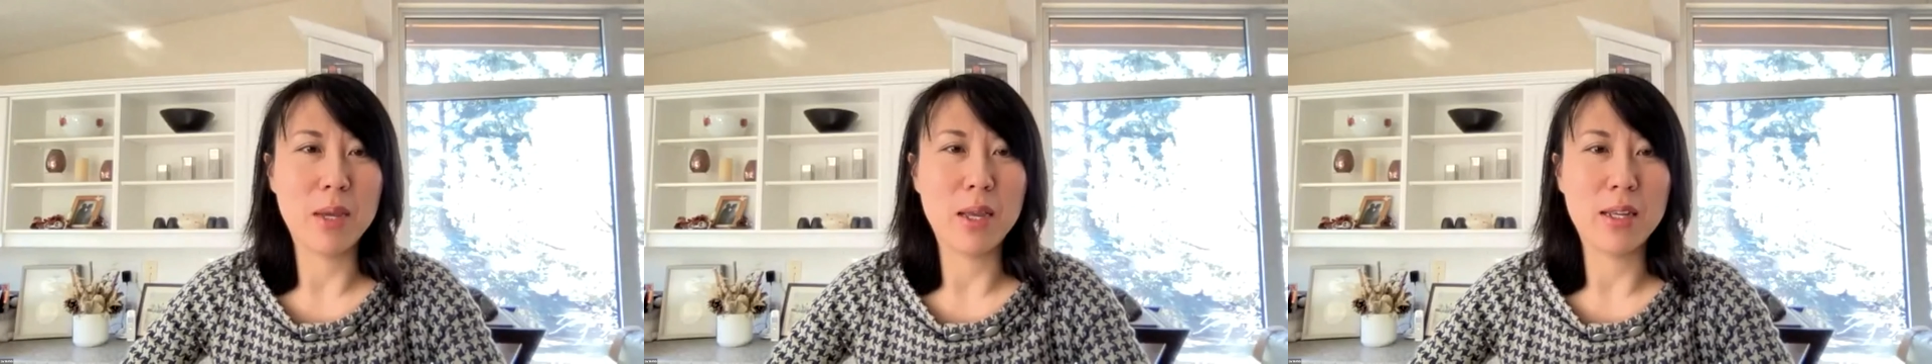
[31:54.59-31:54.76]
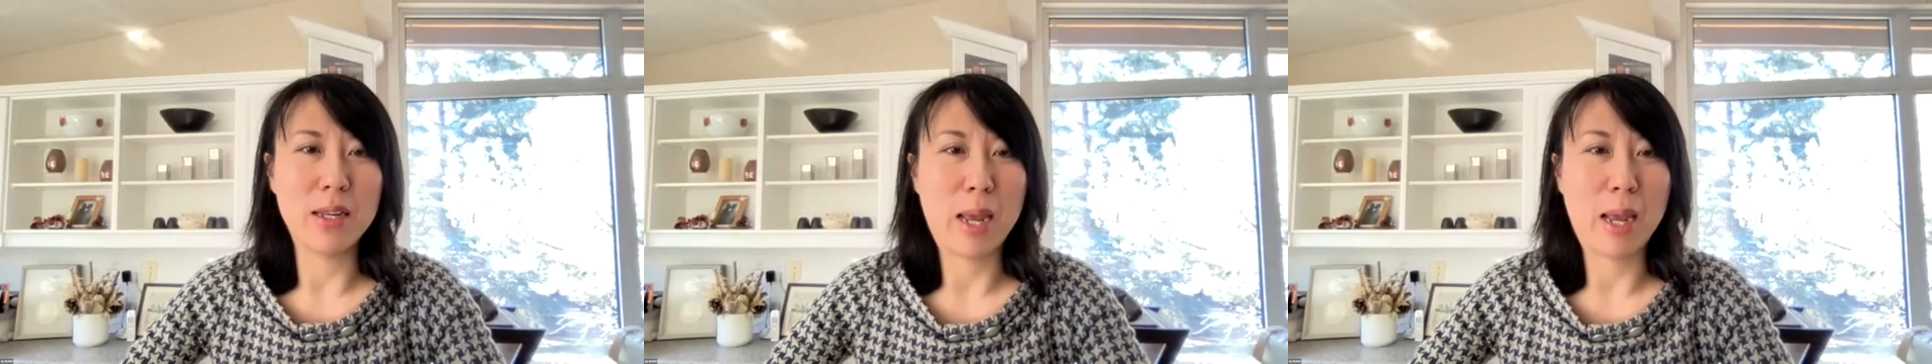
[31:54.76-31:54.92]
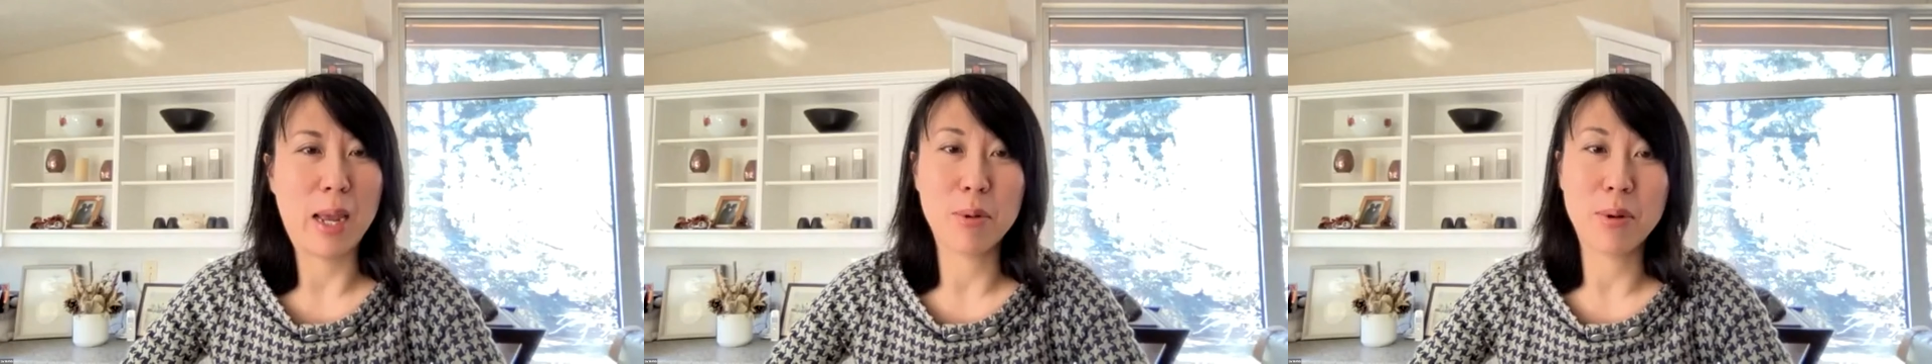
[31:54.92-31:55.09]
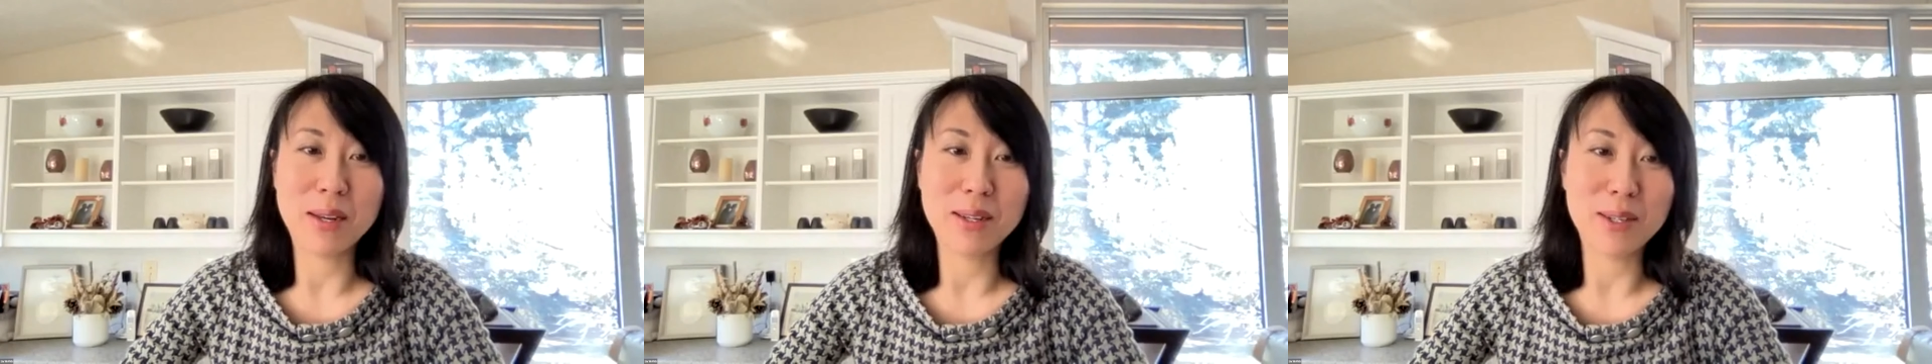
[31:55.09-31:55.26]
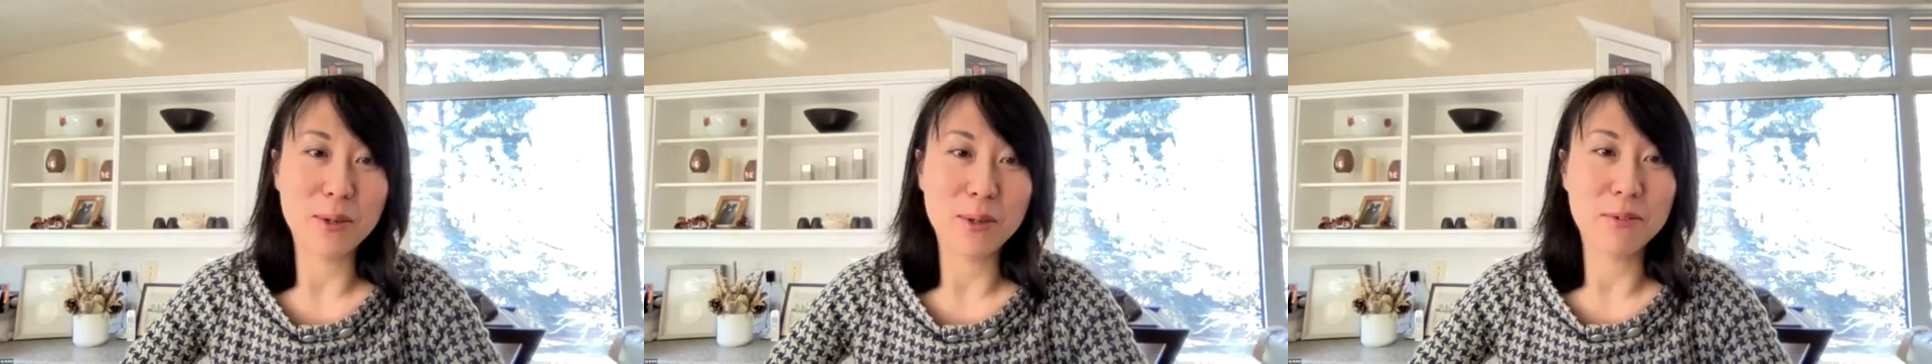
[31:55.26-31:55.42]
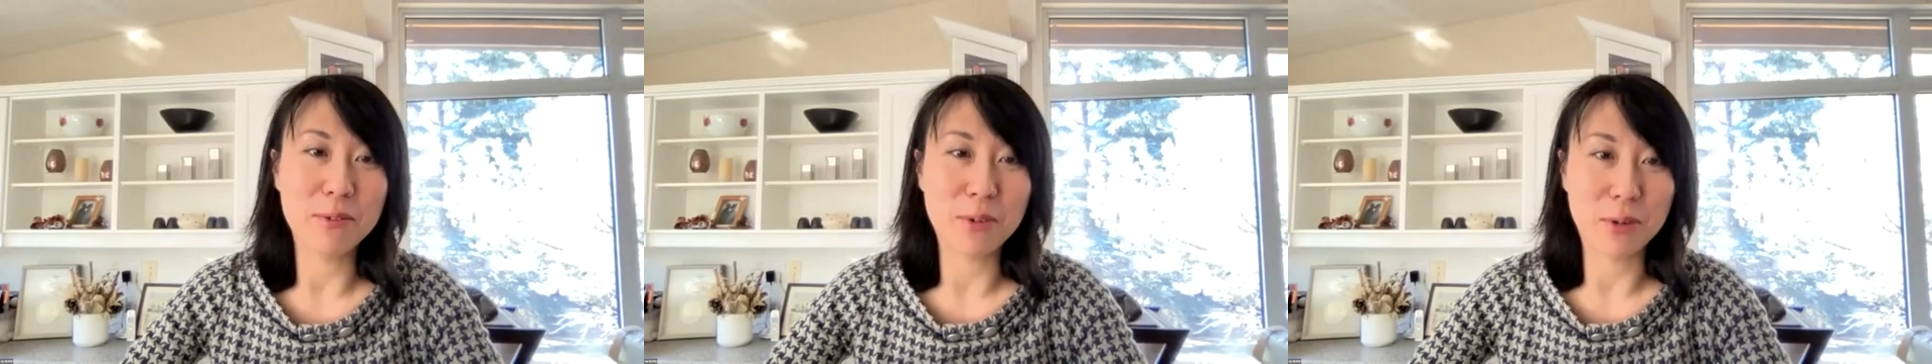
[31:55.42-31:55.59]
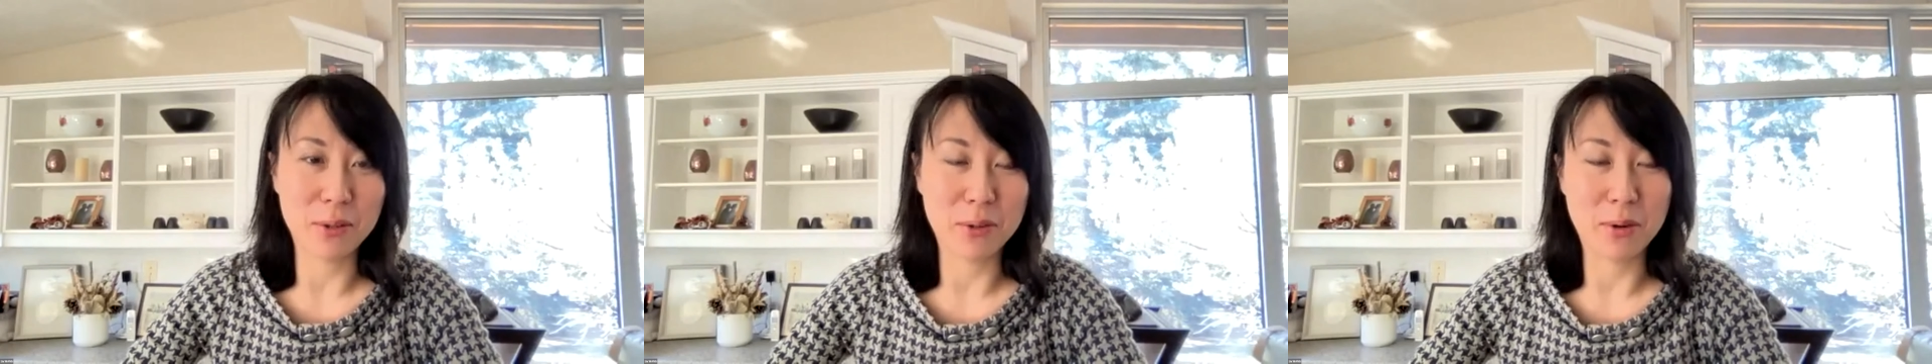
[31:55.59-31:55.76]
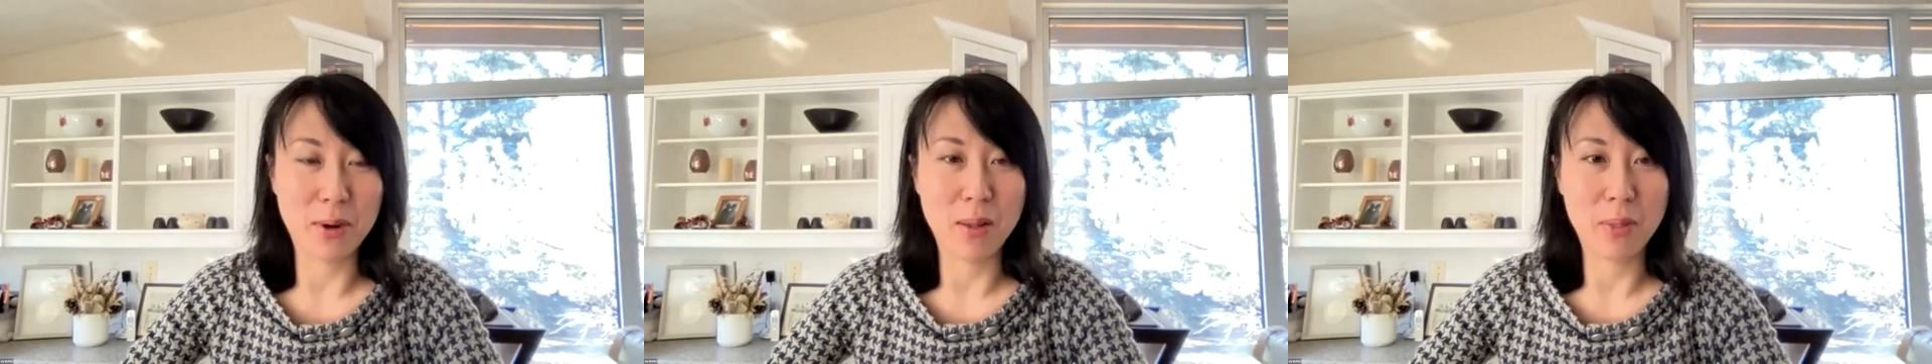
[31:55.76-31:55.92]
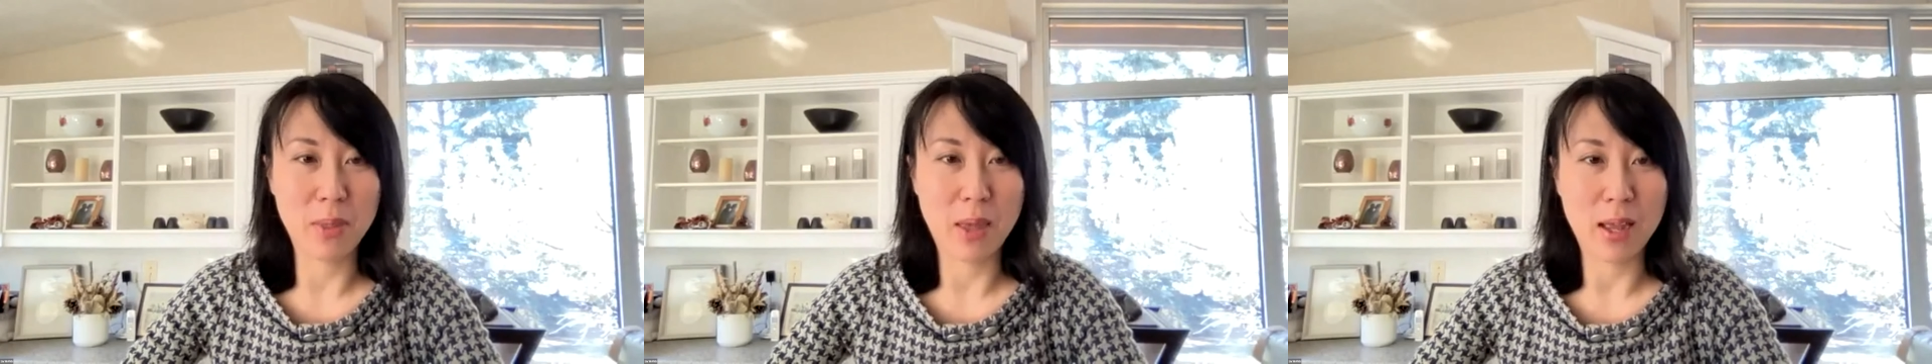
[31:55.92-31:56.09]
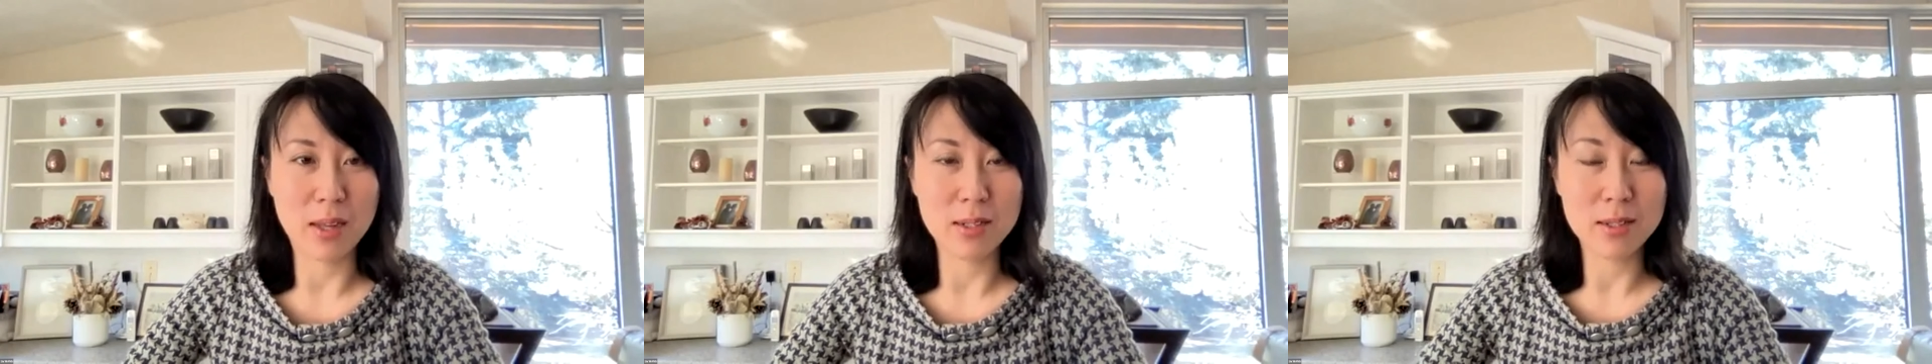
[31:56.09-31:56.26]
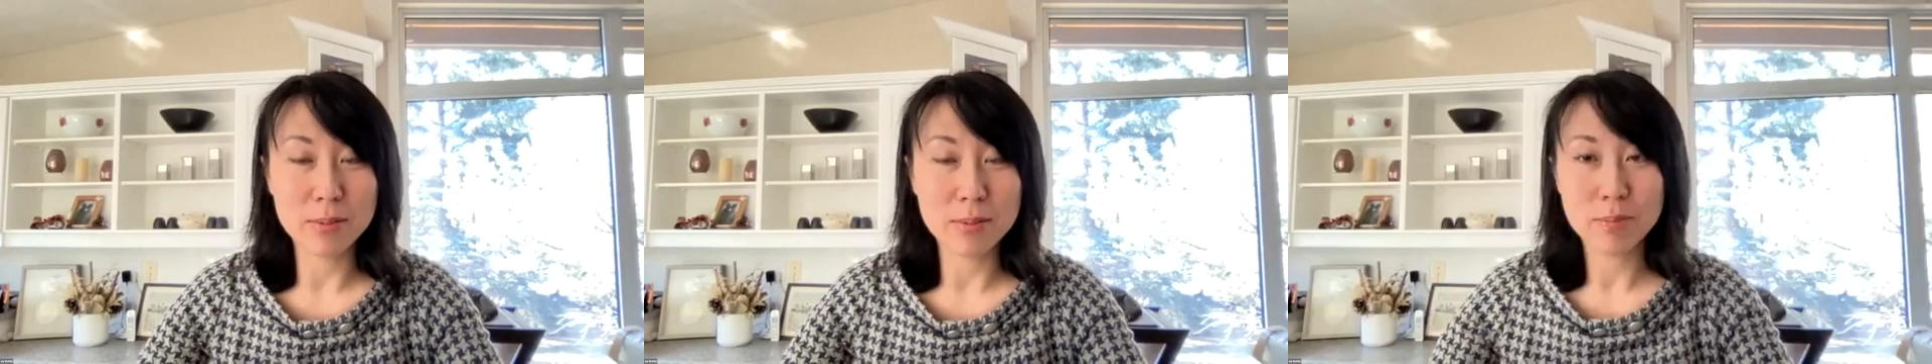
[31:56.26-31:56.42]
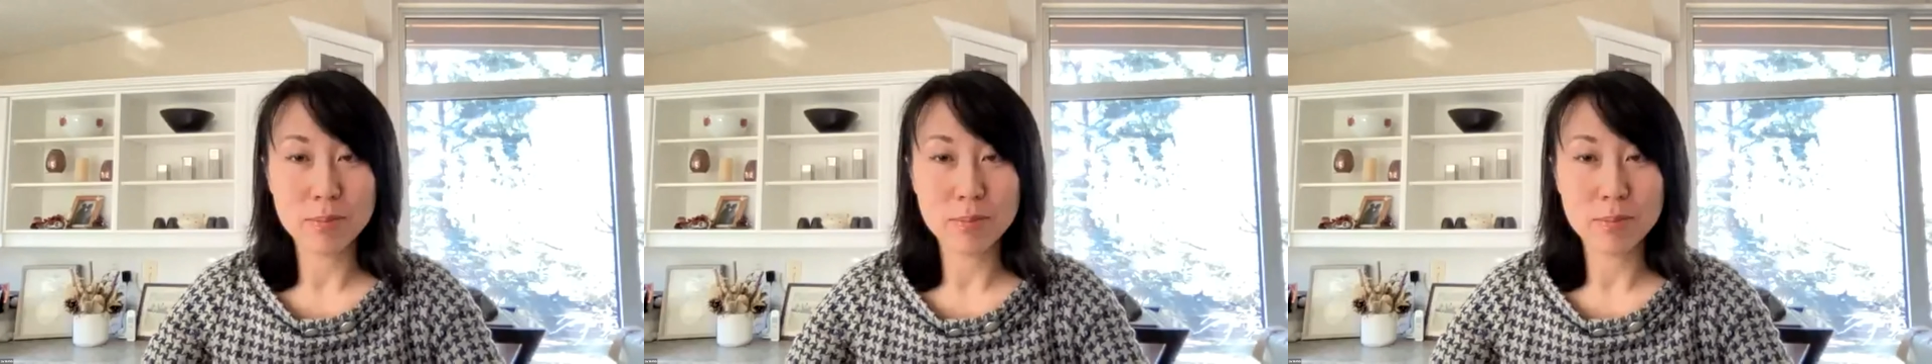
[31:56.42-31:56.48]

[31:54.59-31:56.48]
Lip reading: elaborate a little further on that.